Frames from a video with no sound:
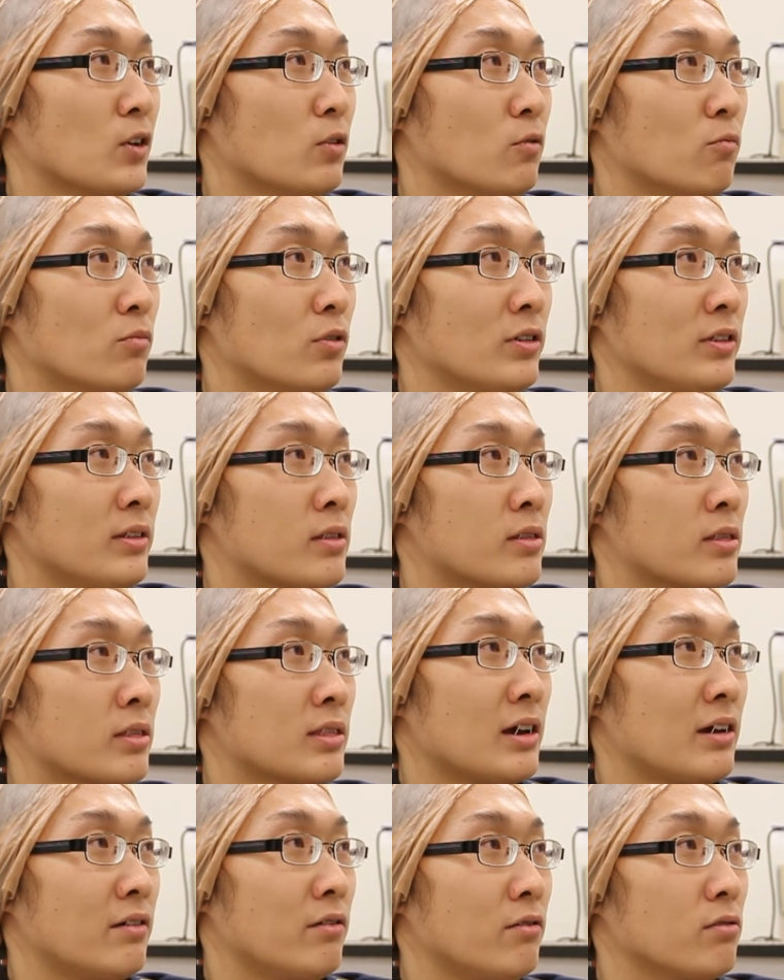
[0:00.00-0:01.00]
Wood
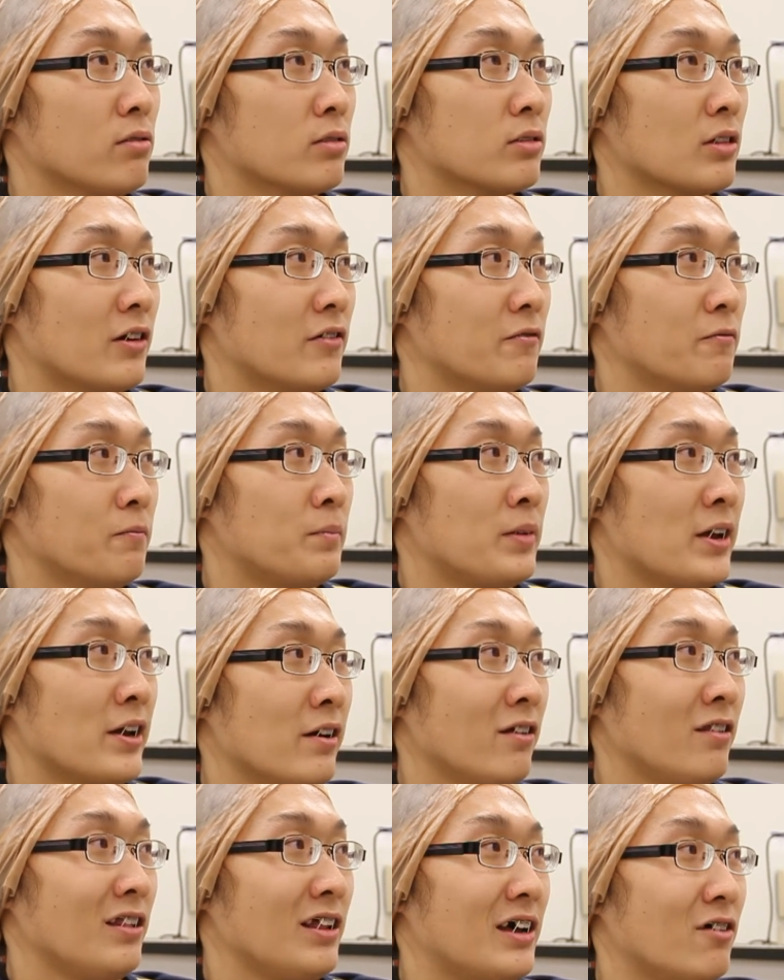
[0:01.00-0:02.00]
cells of
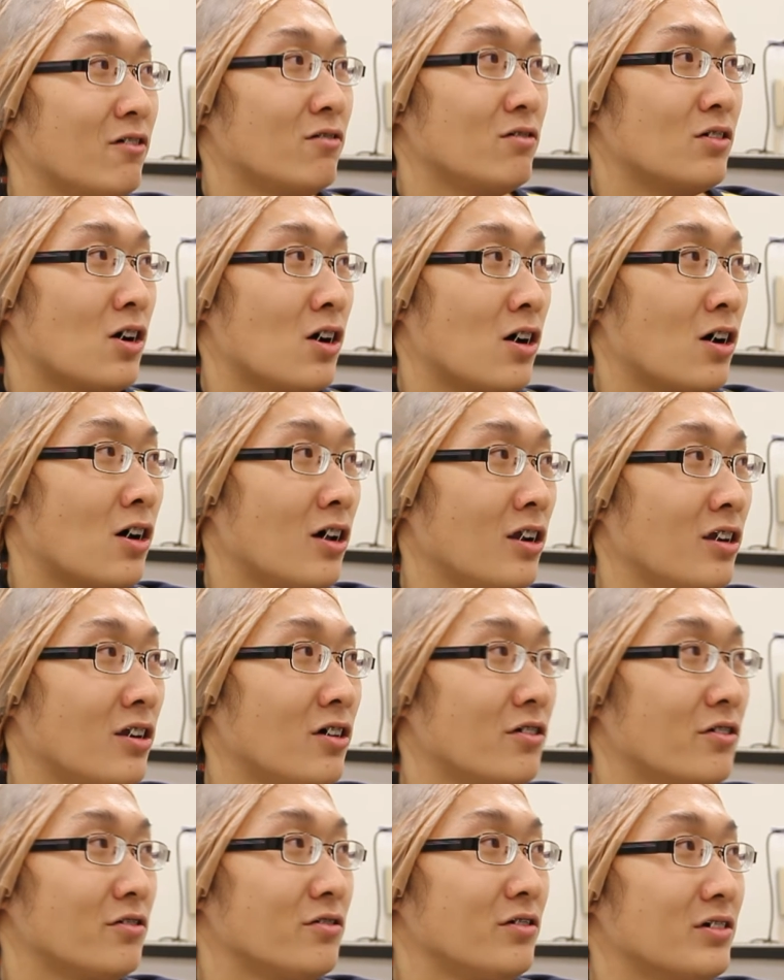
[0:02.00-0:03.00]
parallel
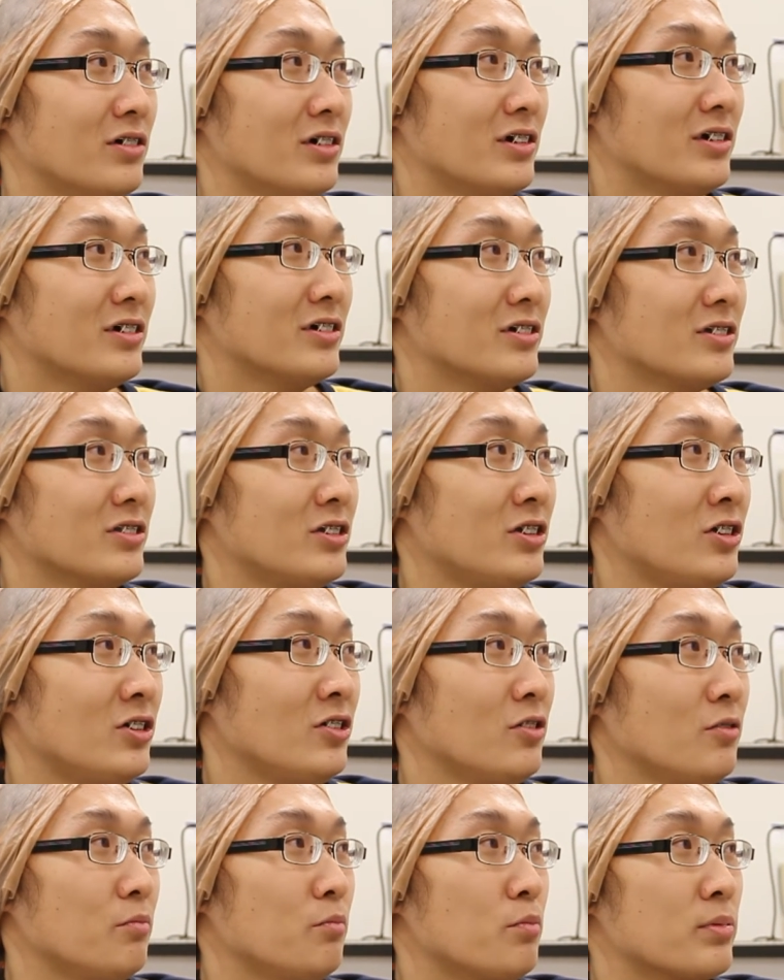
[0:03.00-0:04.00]
hollow
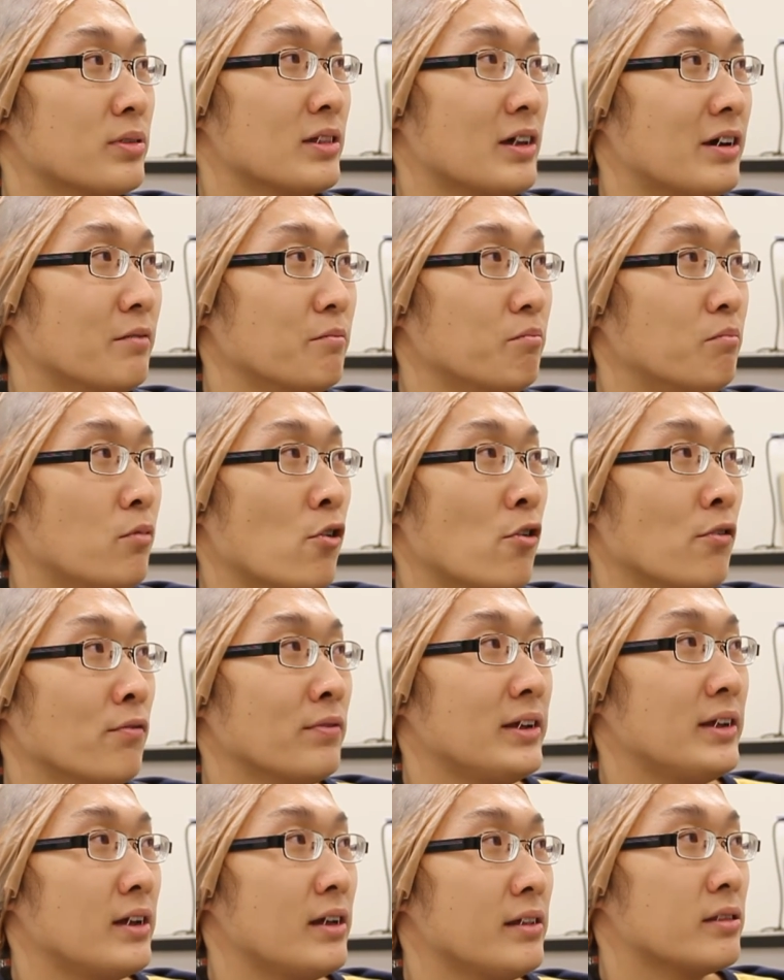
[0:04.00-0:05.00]
tubes and
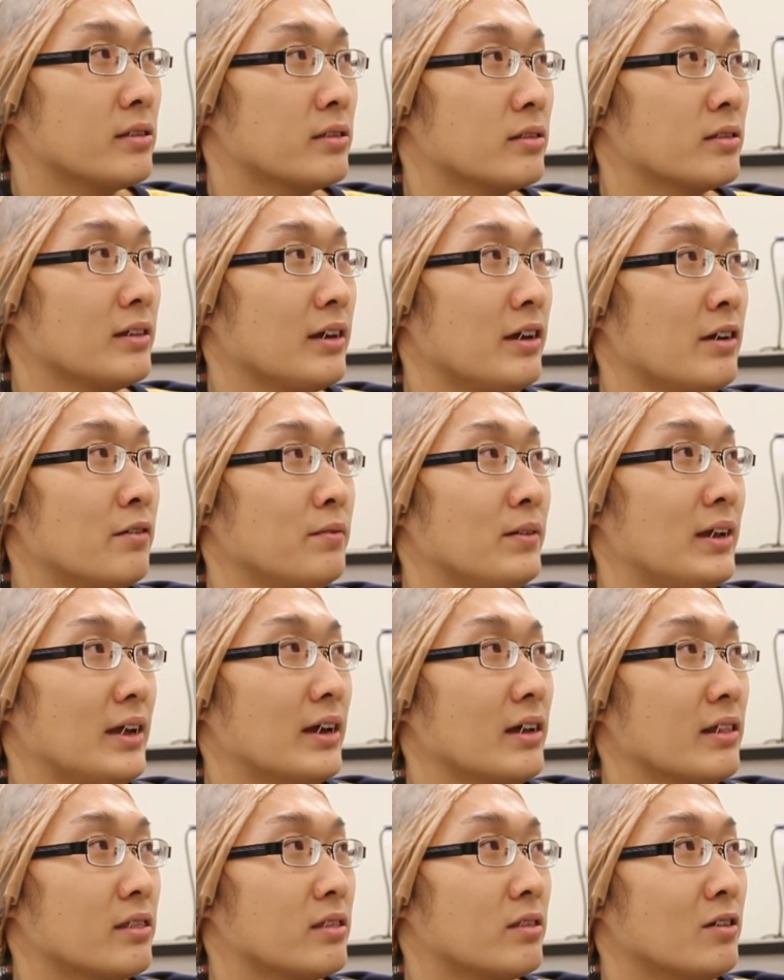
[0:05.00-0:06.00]
porous
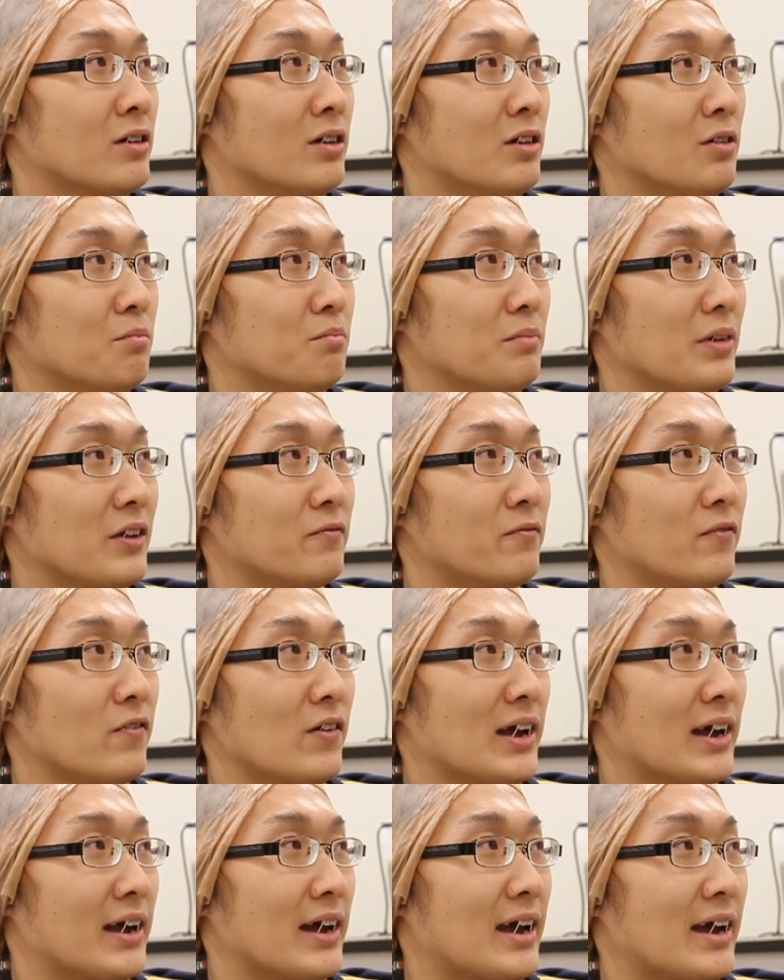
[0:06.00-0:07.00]
areas make for
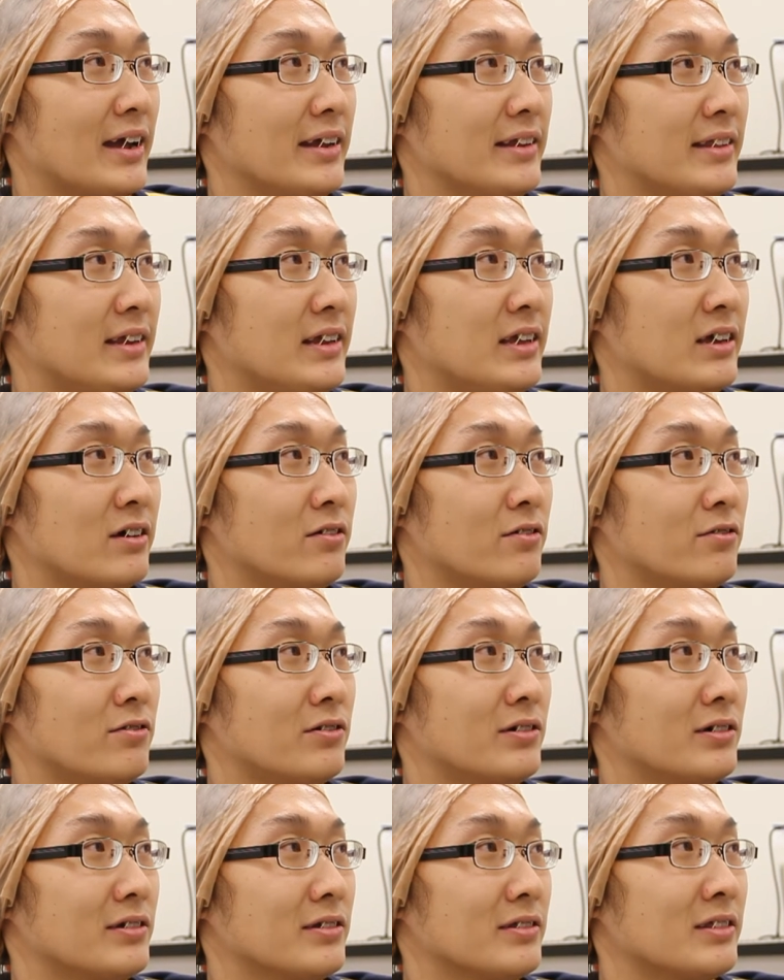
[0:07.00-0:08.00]
an ideal
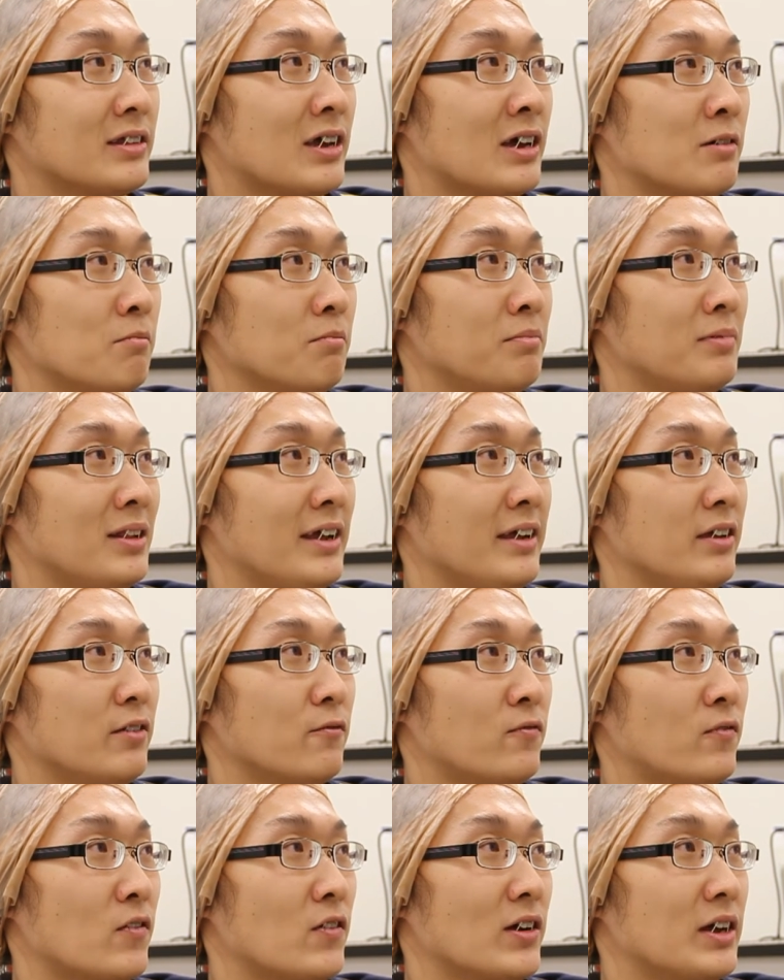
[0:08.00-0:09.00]
template
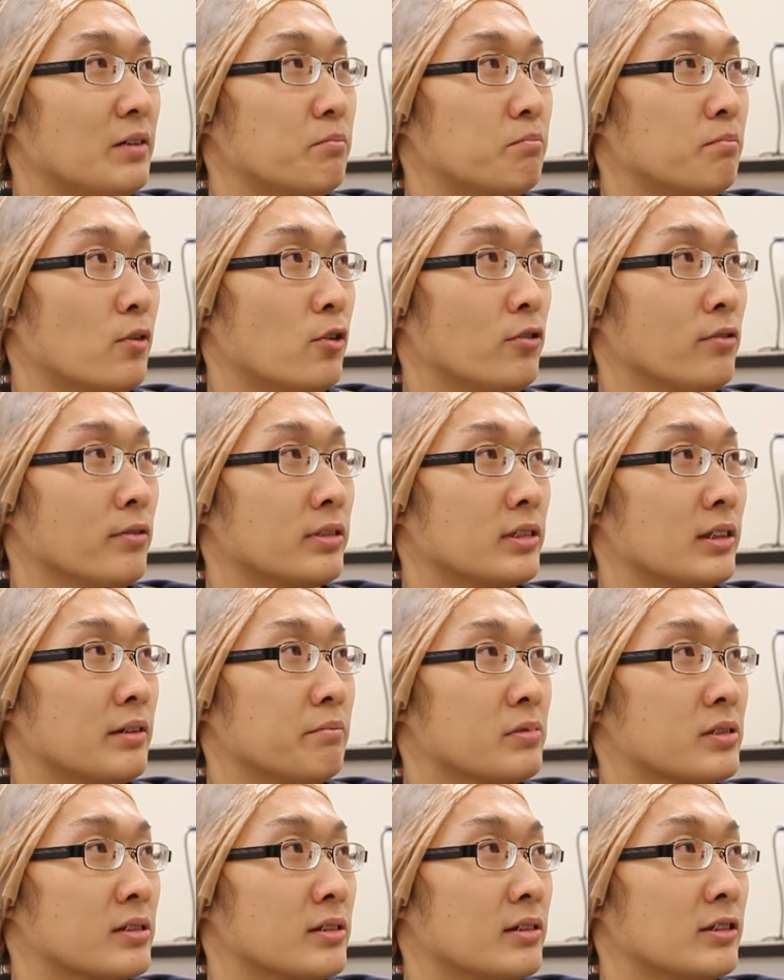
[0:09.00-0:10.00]
for a bone
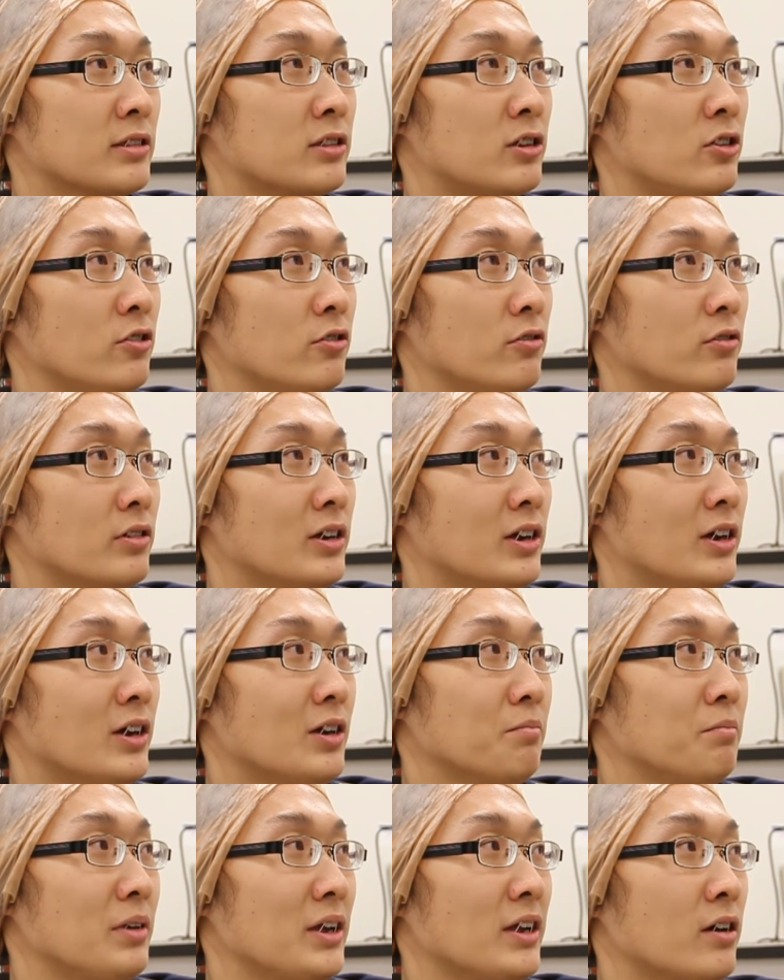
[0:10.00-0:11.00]
substitute
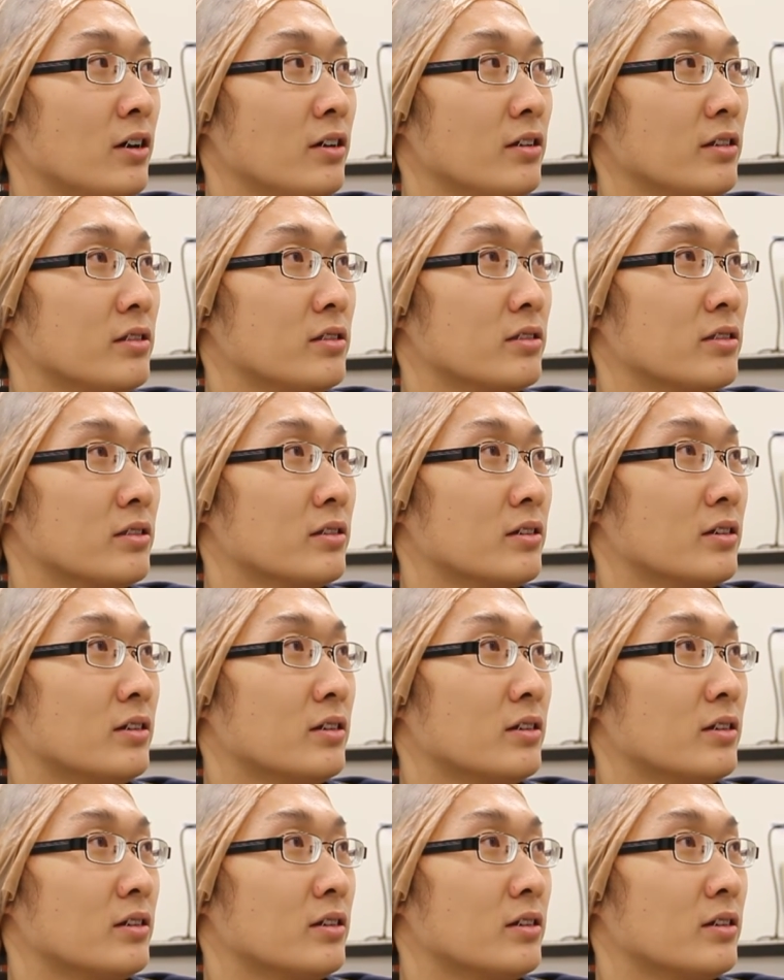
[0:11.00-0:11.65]
because